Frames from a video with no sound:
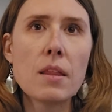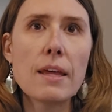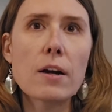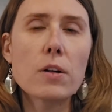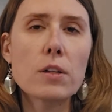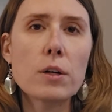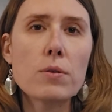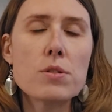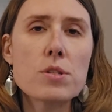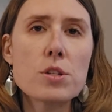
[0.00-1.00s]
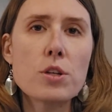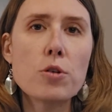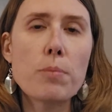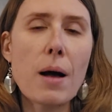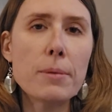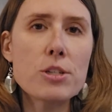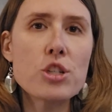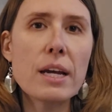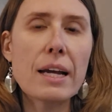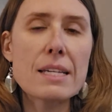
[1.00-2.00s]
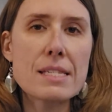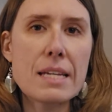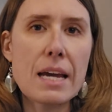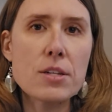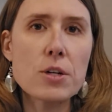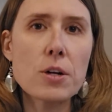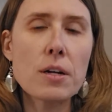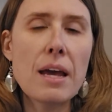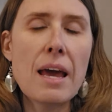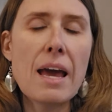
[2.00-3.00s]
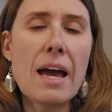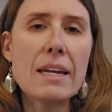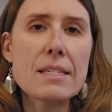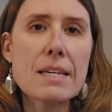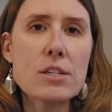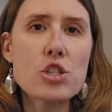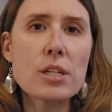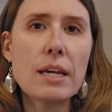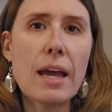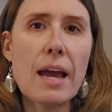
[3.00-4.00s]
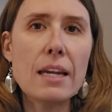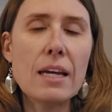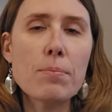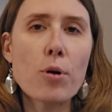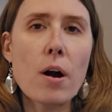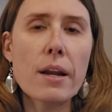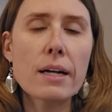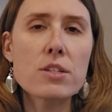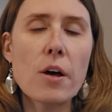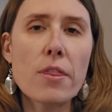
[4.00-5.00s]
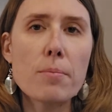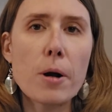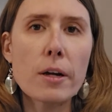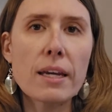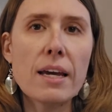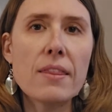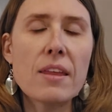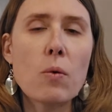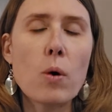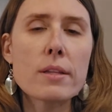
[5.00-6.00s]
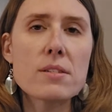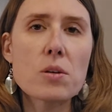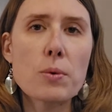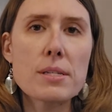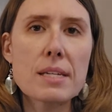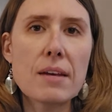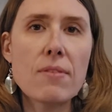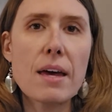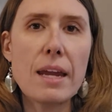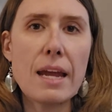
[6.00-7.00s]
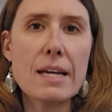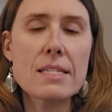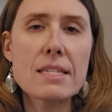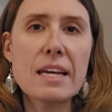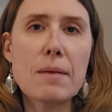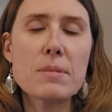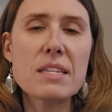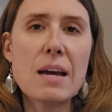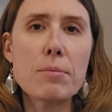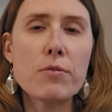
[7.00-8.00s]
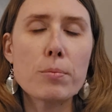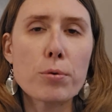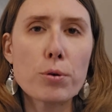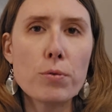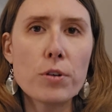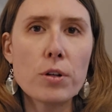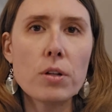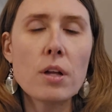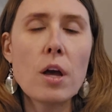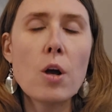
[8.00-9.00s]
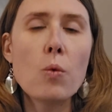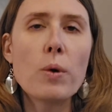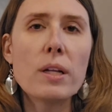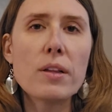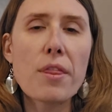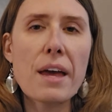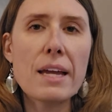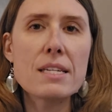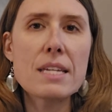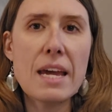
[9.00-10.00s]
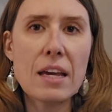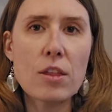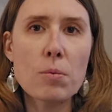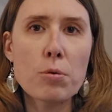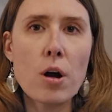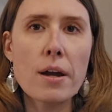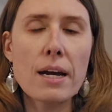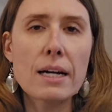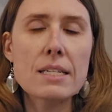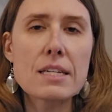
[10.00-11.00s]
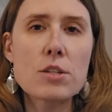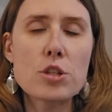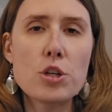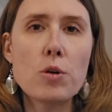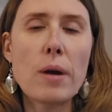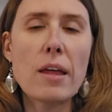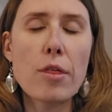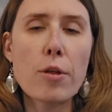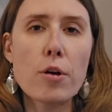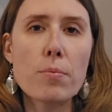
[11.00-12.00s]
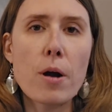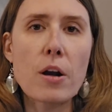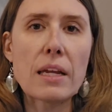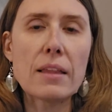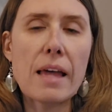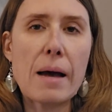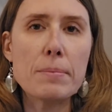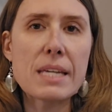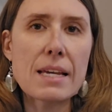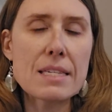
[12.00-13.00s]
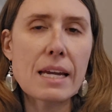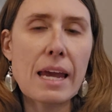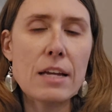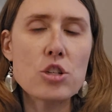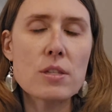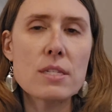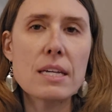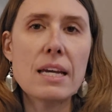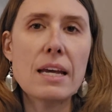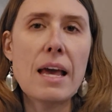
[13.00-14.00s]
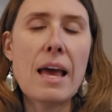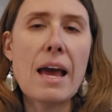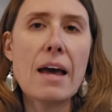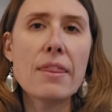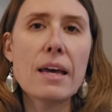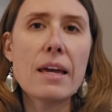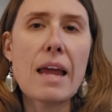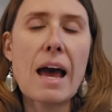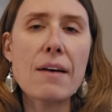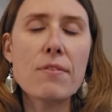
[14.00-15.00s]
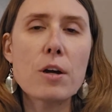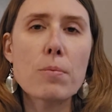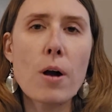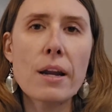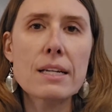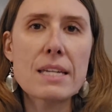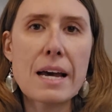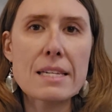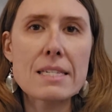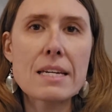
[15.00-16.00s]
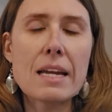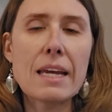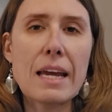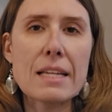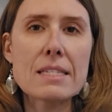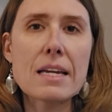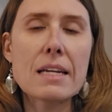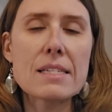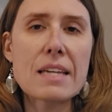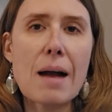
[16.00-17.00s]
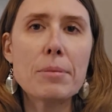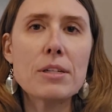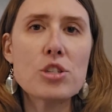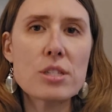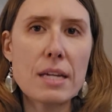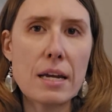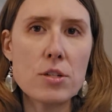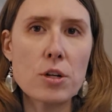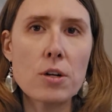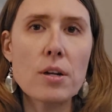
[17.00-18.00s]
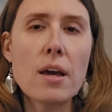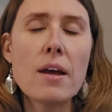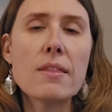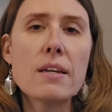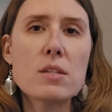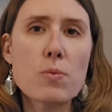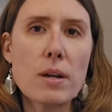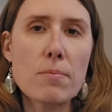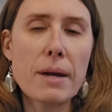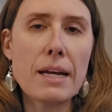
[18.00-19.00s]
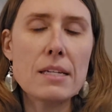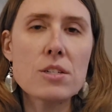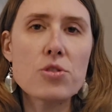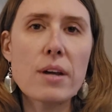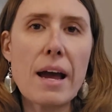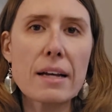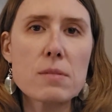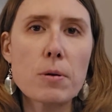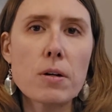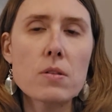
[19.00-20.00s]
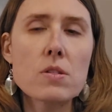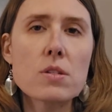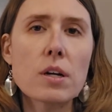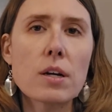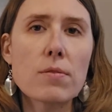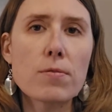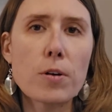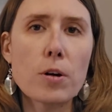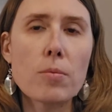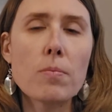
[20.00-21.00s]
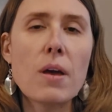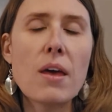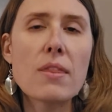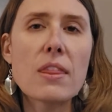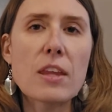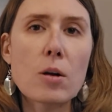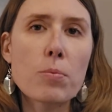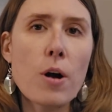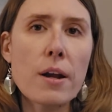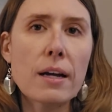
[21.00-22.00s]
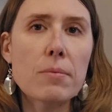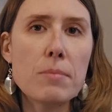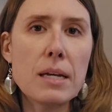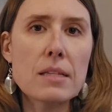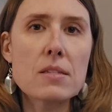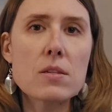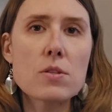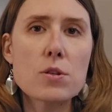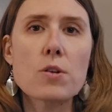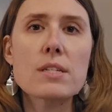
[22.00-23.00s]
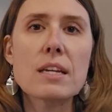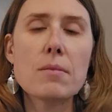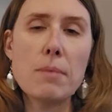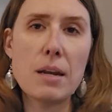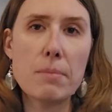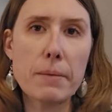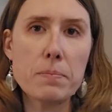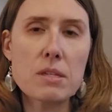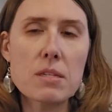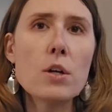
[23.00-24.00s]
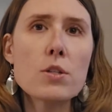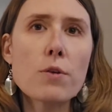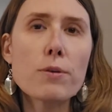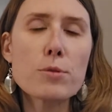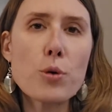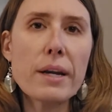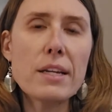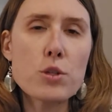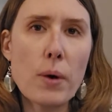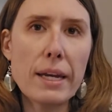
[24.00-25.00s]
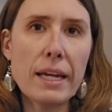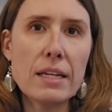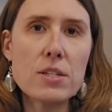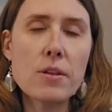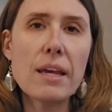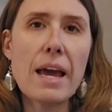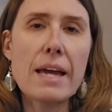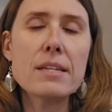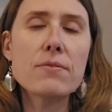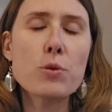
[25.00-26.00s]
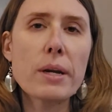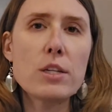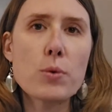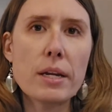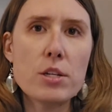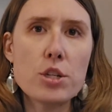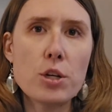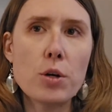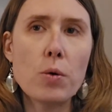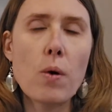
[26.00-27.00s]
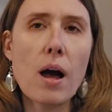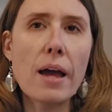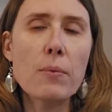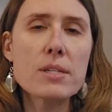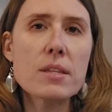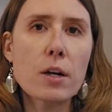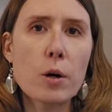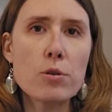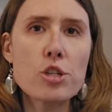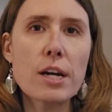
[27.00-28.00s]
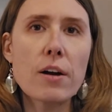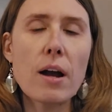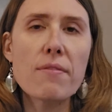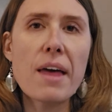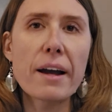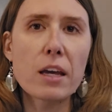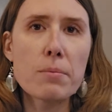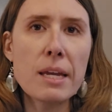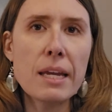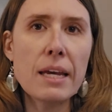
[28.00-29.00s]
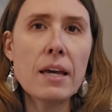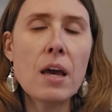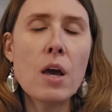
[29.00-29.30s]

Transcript: They are close to publishing a standard, and essentially any product on the market that wants to receive that ASTM stamp of approval will then take their product to a third-party lab testing agency and then have their product tested against an established standard that is written by industry experts to confirm that their product meets certain minimums. So from 2020 to the end of 2022, I was the co-chair of that committee.